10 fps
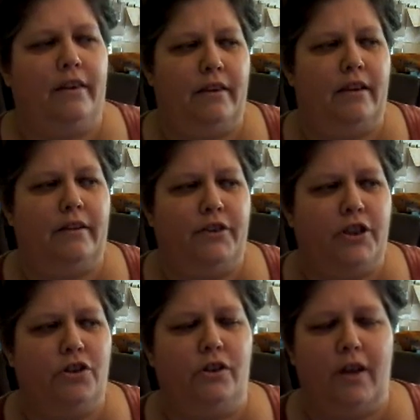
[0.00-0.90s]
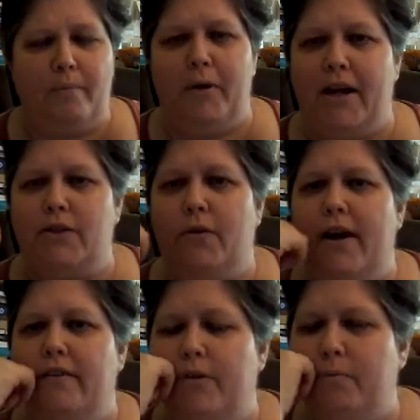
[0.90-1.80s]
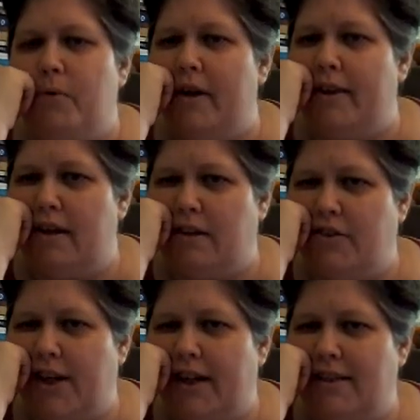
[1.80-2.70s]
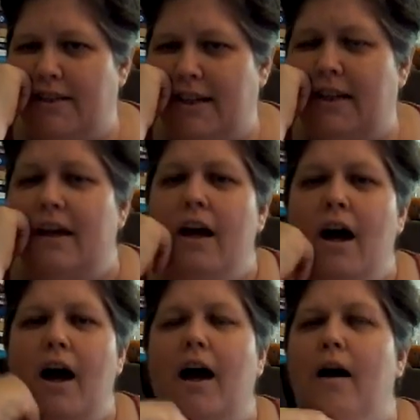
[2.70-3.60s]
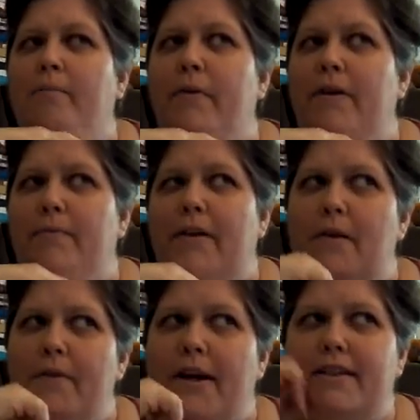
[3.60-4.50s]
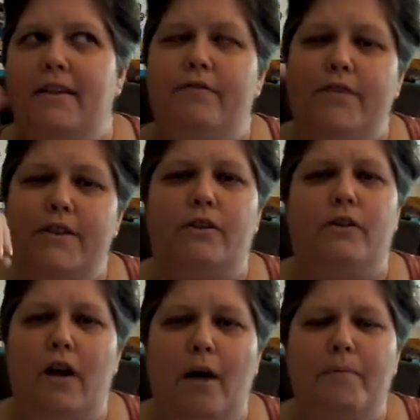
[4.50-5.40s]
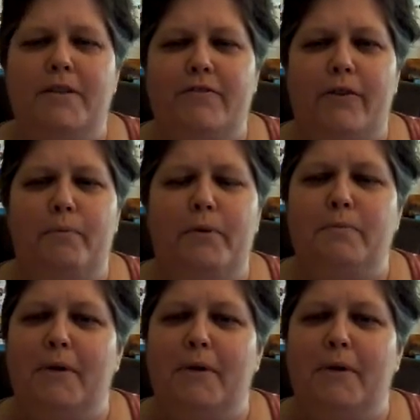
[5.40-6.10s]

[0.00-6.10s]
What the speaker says: the digital library has quite a few more, and then I'll check and see if my library has any physical copies of other books.